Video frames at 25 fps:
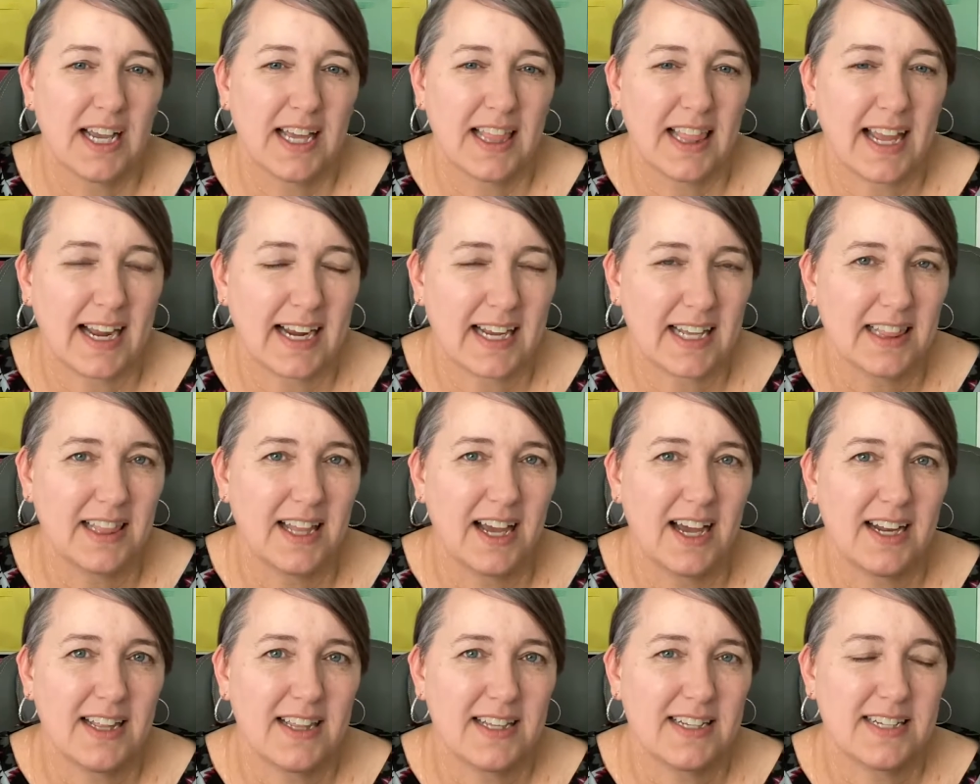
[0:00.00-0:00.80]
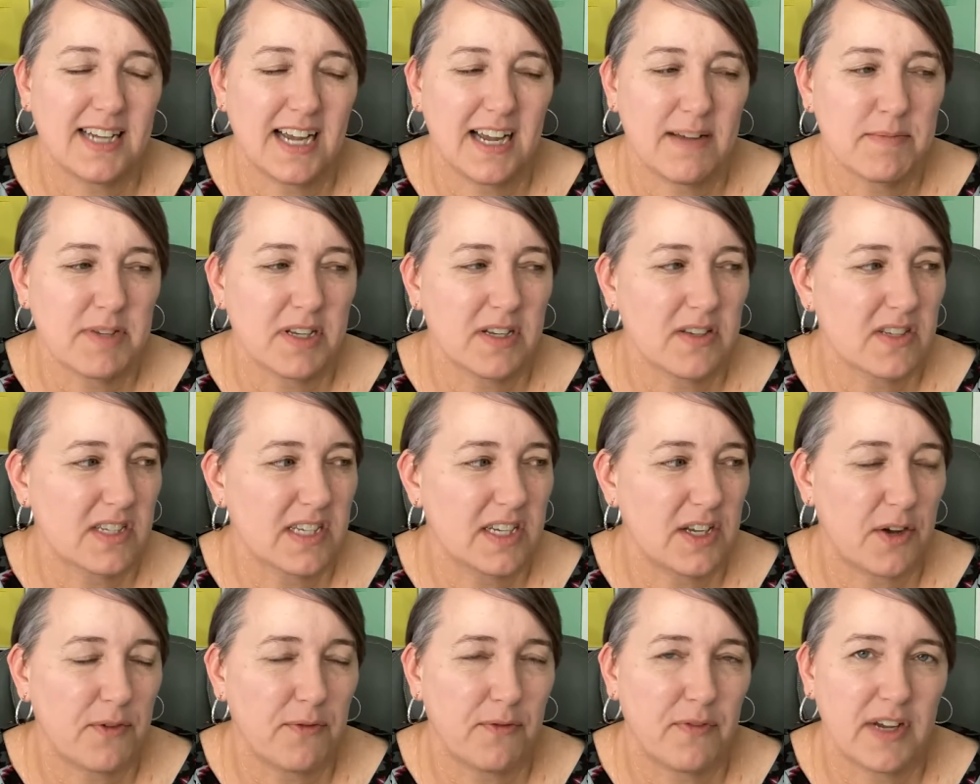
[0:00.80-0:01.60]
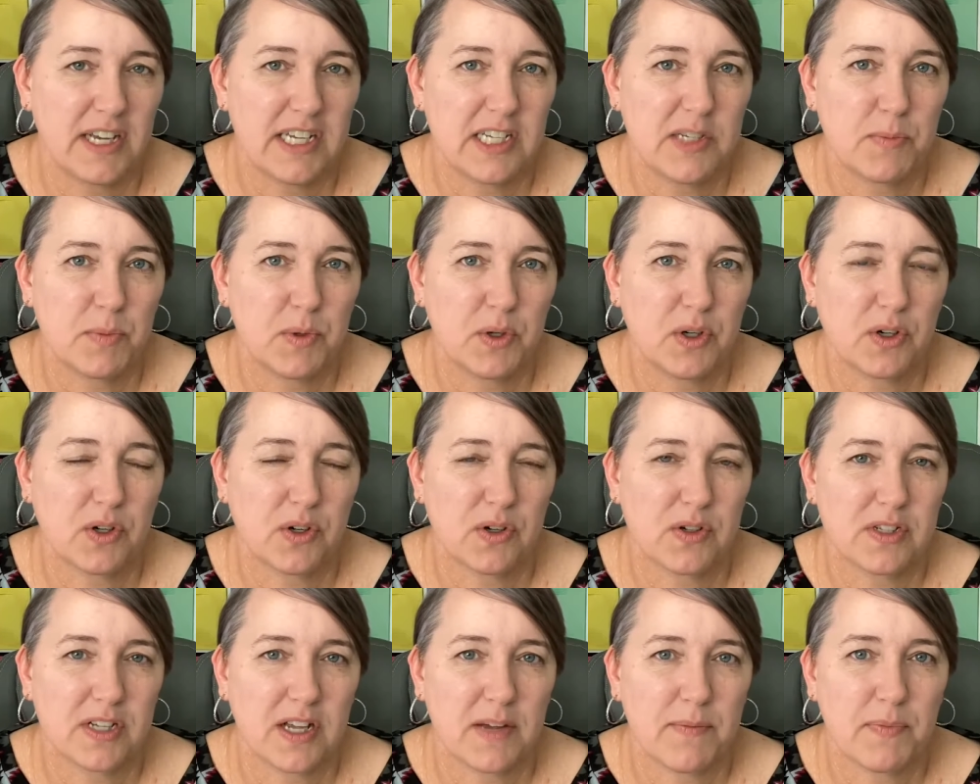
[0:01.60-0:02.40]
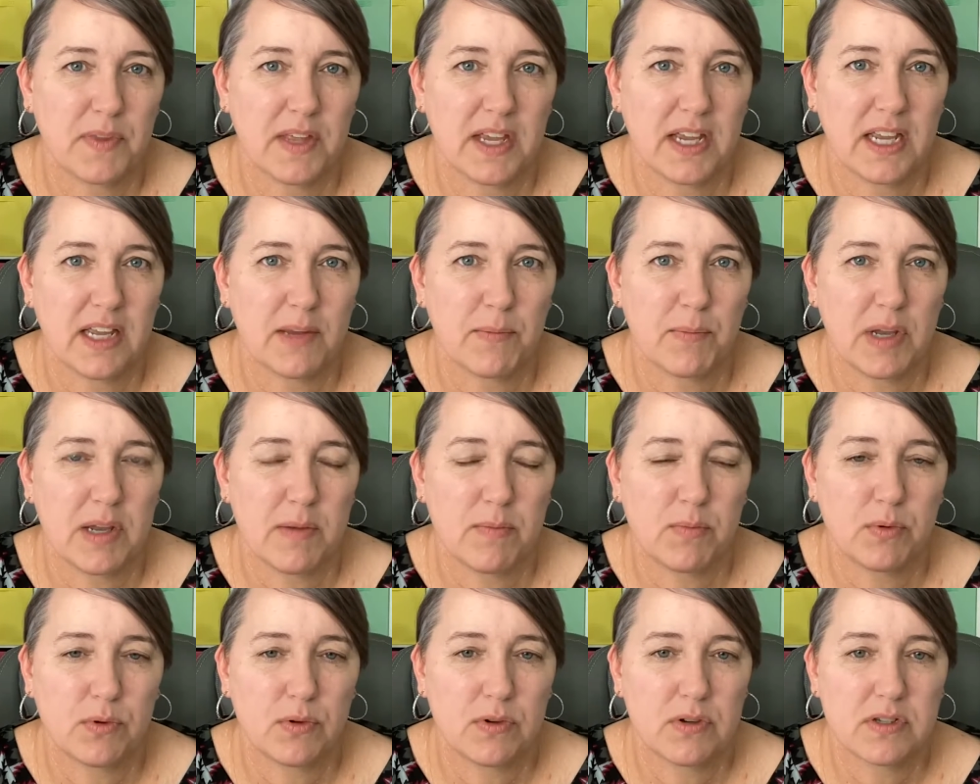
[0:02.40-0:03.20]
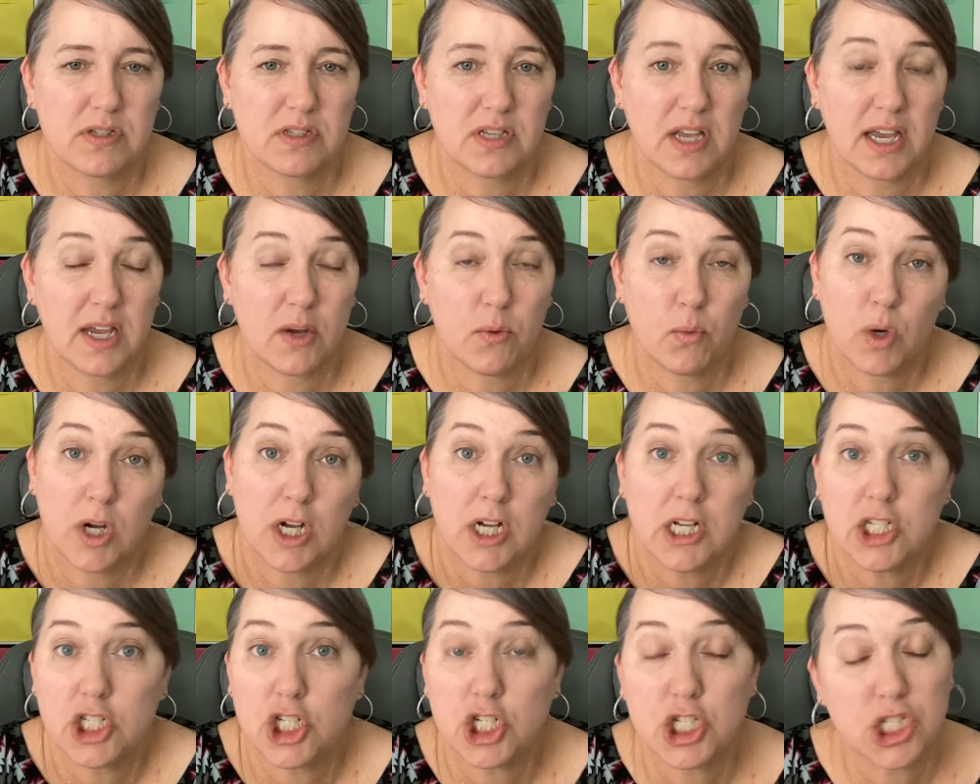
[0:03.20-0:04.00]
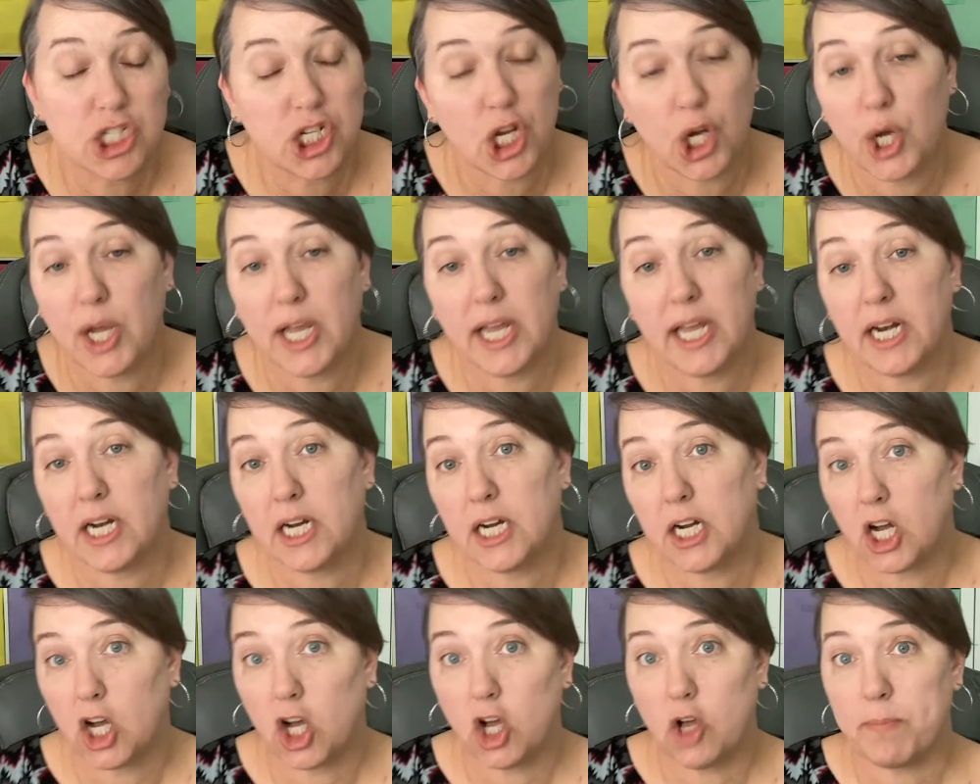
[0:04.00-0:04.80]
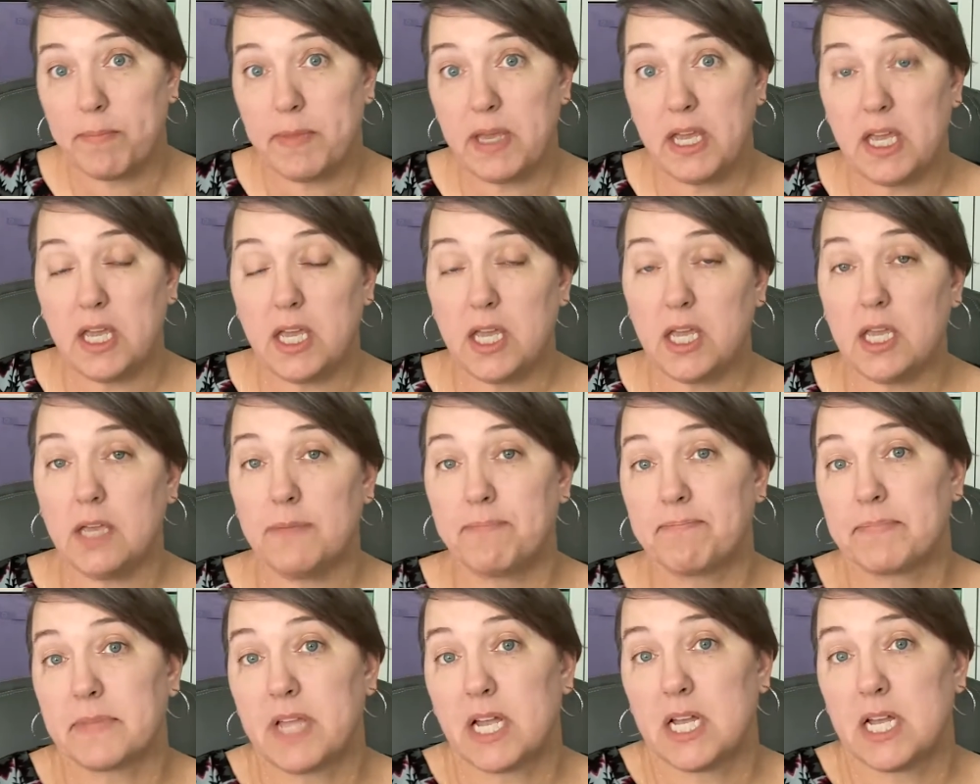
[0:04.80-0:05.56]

Like a lot of the times I'll see on Facebook or something and people will say, well, just go ahead and call me